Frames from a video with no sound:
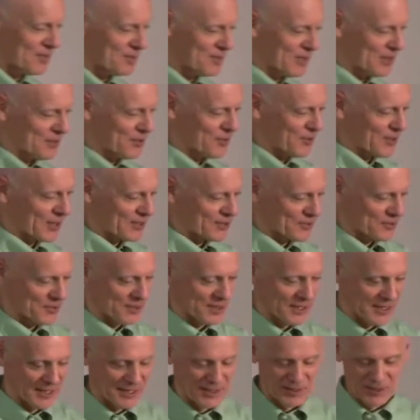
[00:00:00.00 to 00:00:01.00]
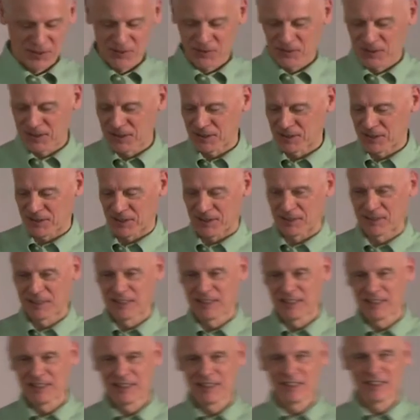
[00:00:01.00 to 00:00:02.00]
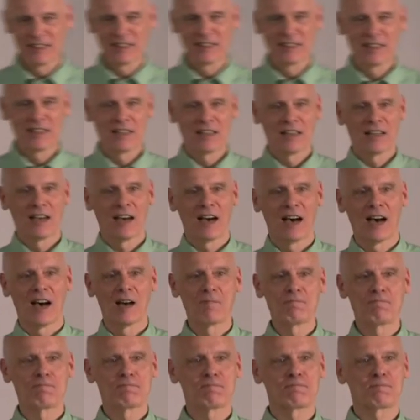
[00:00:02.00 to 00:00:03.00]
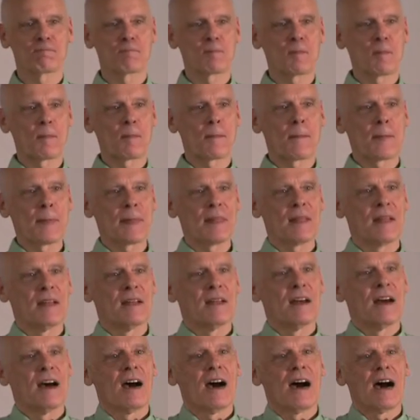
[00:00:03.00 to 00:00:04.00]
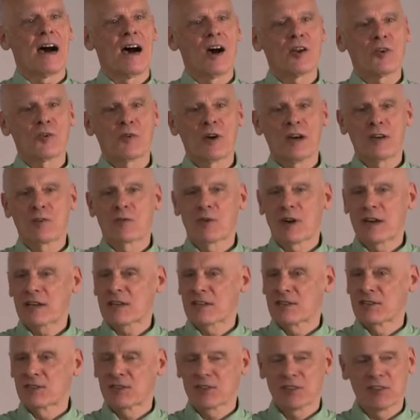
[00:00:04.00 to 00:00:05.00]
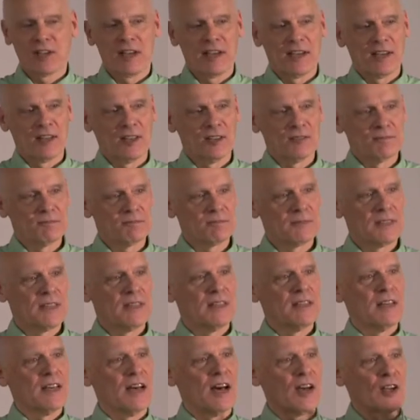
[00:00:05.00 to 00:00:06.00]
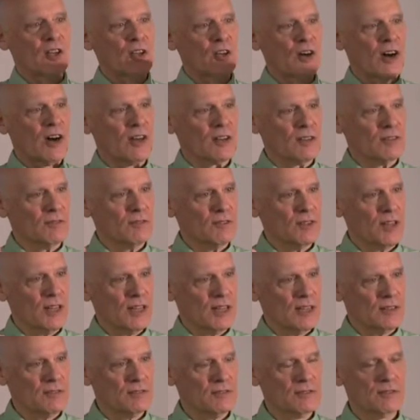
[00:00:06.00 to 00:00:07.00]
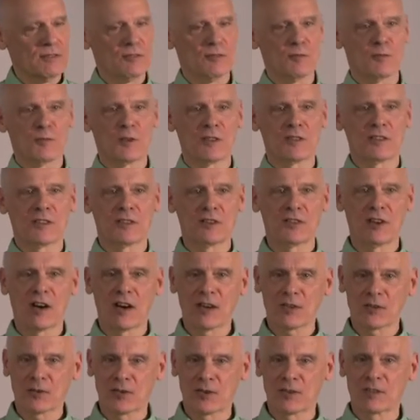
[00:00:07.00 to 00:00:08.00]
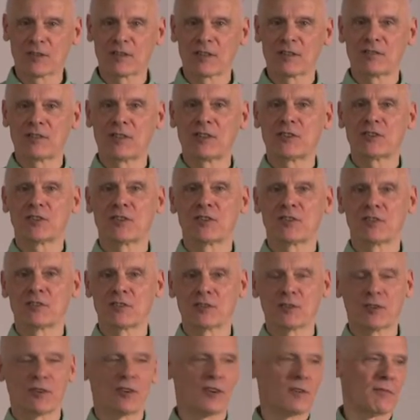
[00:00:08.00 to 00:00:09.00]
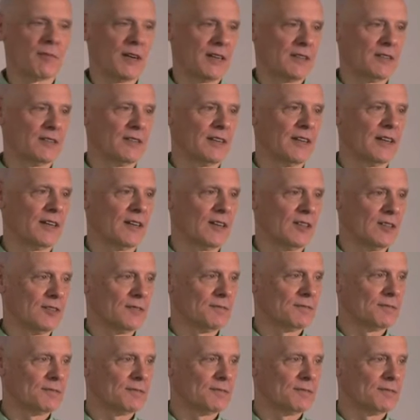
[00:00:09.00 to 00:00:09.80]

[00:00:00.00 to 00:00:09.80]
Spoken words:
be quick so we can get another one in there. How do I reconcile a God of love with the doctrine of eternal torment in hell?